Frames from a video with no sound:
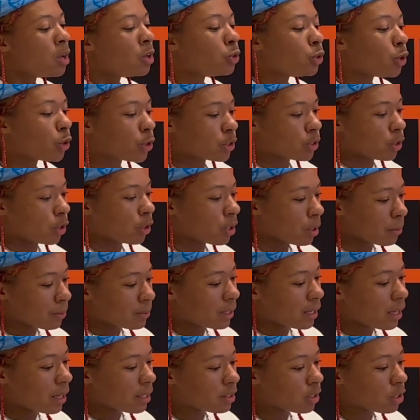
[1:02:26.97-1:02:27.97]
your
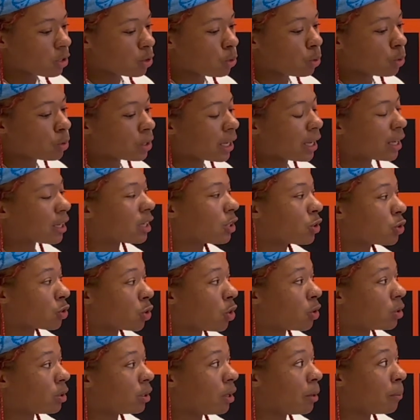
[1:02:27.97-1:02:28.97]
circumstances, you can't
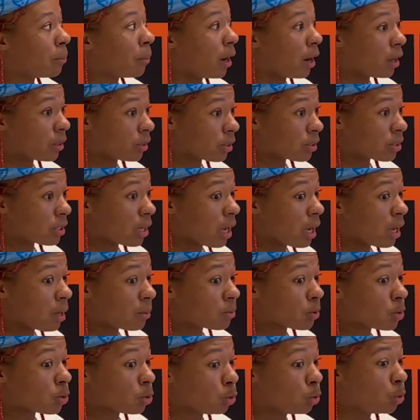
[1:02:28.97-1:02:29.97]
control it. But other
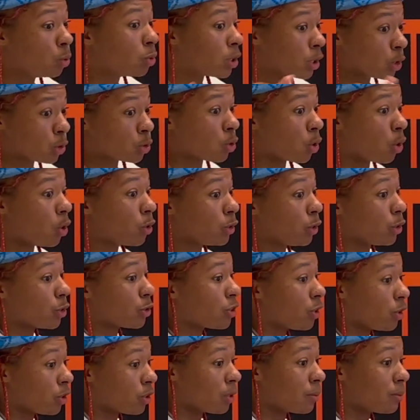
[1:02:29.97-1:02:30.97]
times, you control your
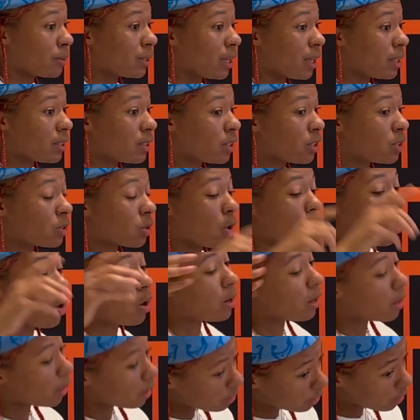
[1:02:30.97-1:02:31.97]
circumstances,
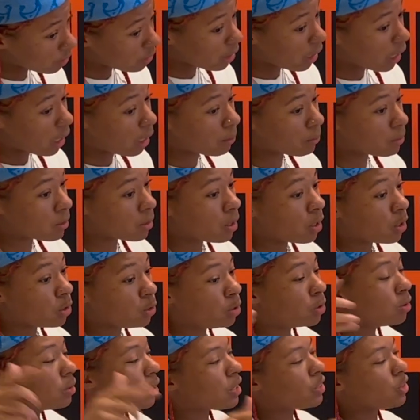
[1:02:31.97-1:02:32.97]
or other times,
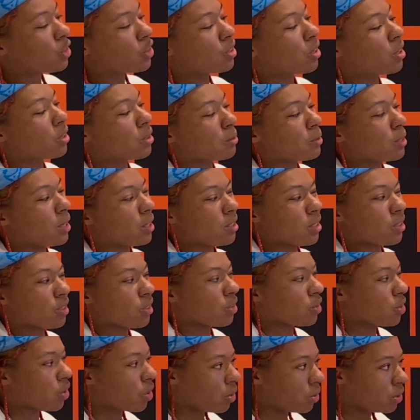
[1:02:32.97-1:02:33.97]
you let your circumstances
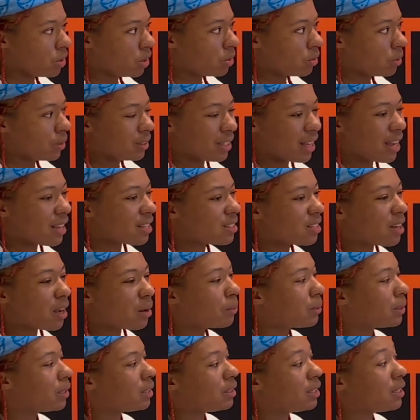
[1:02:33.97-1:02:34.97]
control you. And that's not
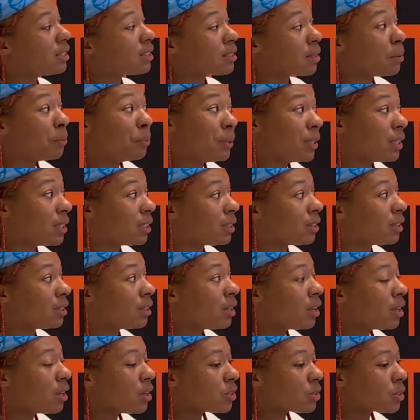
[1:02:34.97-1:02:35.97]
what it needs to be.
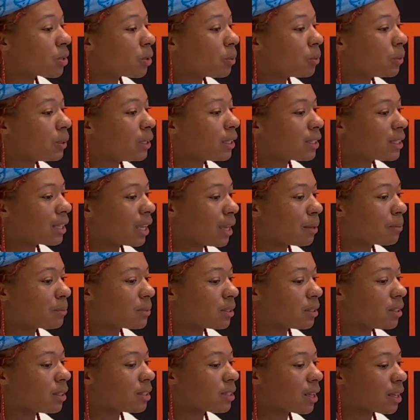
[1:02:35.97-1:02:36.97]
Right. So when it came
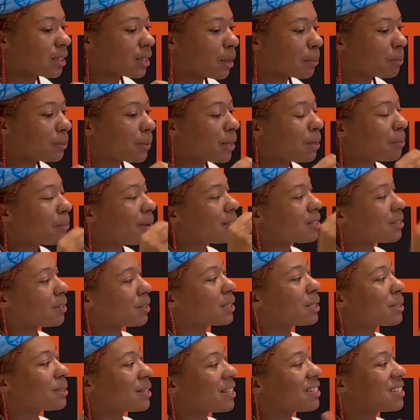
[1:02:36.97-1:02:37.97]
to this, I kept letting my
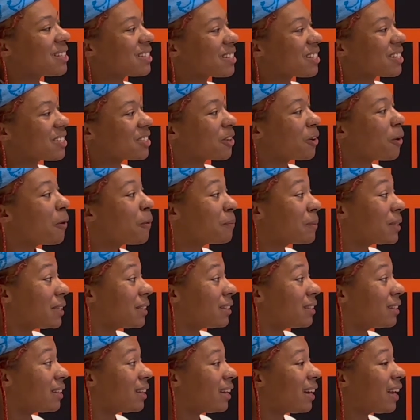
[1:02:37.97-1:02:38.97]
circumstances control
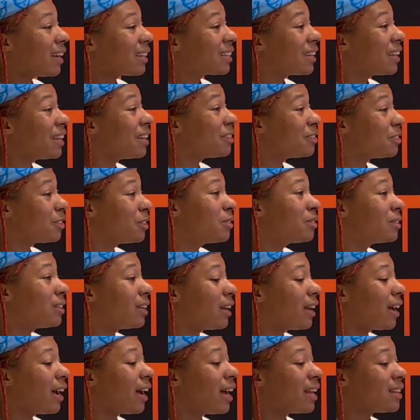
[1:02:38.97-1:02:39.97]
me. And I can't do
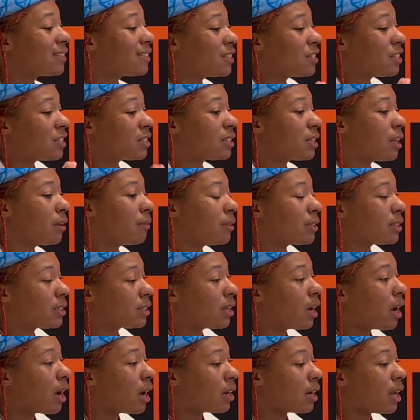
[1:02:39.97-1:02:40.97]
that. I had to just give it to
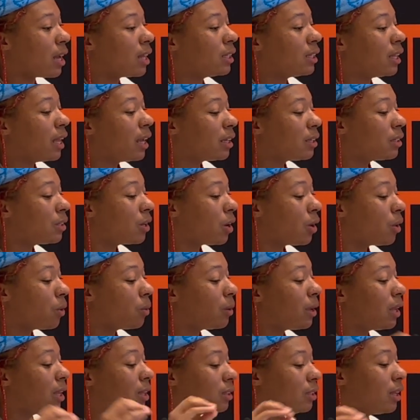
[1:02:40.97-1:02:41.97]
God. I let go
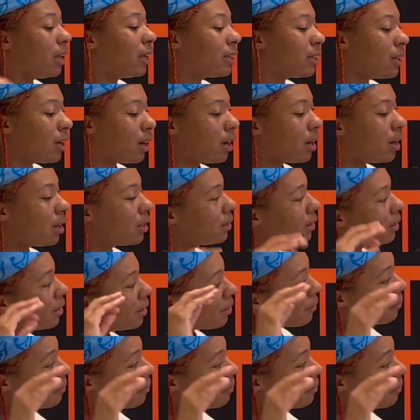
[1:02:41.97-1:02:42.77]
and let God.